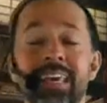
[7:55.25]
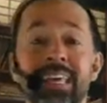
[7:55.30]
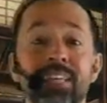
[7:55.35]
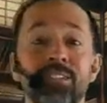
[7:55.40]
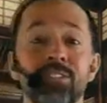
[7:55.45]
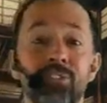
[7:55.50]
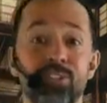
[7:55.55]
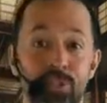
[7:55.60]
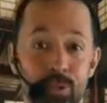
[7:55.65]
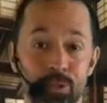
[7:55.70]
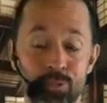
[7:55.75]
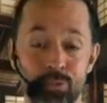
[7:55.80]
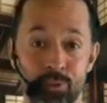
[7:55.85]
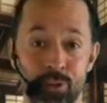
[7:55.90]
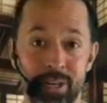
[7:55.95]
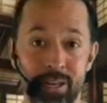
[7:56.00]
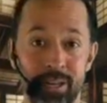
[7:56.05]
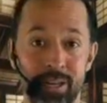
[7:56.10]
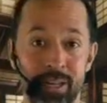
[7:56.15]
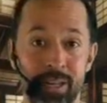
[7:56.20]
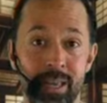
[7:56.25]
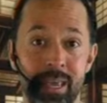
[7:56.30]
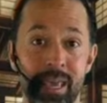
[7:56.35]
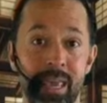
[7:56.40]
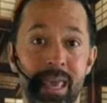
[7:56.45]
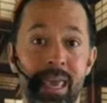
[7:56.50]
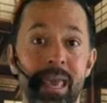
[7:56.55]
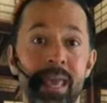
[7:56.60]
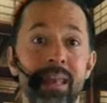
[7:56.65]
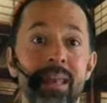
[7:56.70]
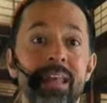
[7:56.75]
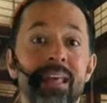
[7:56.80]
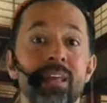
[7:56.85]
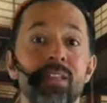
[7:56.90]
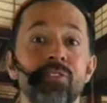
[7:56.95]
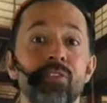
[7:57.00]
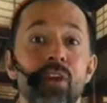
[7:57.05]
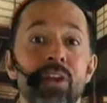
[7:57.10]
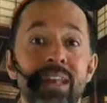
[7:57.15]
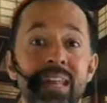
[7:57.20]
children and
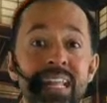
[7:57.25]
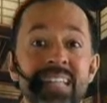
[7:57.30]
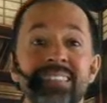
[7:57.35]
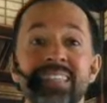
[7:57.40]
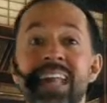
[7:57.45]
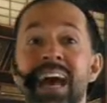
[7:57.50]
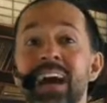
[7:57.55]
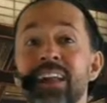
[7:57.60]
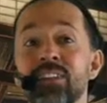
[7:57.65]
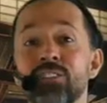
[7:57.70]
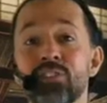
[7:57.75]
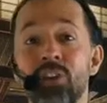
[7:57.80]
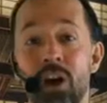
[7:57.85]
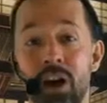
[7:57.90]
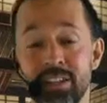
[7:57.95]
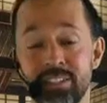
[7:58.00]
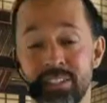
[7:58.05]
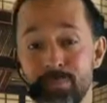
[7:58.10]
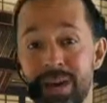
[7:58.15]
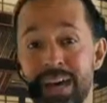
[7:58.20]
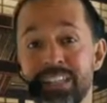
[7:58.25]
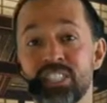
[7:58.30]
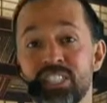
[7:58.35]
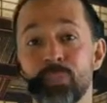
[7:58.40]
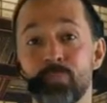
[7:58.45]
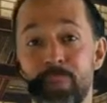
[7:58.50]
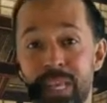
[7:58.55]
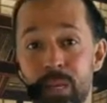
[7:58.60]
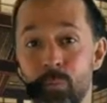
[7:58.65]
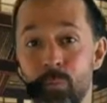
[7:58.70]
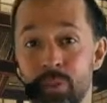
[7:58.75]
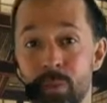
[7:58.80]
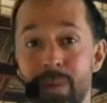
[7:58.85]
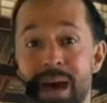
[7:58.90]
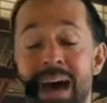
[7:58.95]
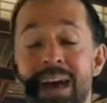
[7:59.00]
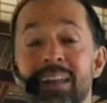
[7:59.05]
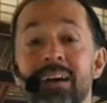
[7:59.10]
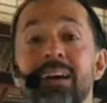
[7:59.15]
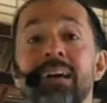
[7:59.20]
their needs and how to talk to them, how to speak with them,
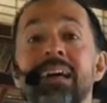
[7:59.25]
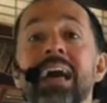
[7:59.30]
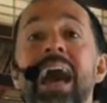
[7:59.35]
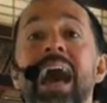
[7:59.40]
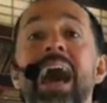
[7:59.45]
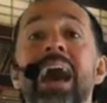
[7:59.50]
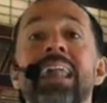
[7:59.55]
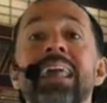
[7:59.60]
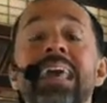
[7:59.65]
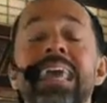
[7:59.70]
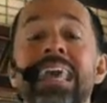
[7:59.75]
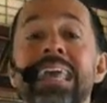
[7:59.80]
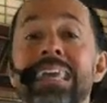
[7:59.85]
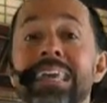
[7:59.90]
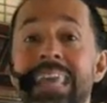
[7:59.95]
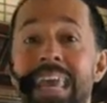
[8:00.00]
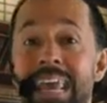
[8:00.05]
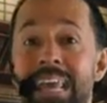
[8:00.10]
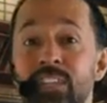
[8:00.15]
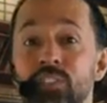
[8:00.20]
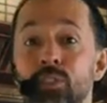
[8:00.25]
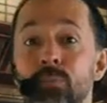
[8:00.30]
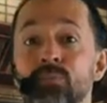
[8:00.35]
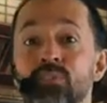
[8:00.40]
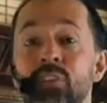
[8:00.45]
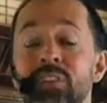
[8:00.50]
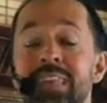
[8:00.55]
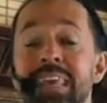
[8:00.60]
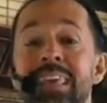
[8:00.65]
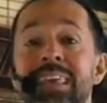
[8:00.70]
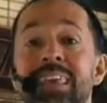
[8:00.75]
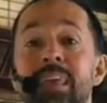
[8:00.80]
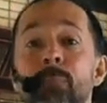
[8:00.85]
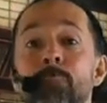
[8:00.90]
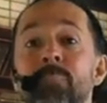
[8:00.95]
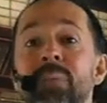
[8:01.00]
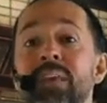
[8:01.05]
how to engage them so they can be the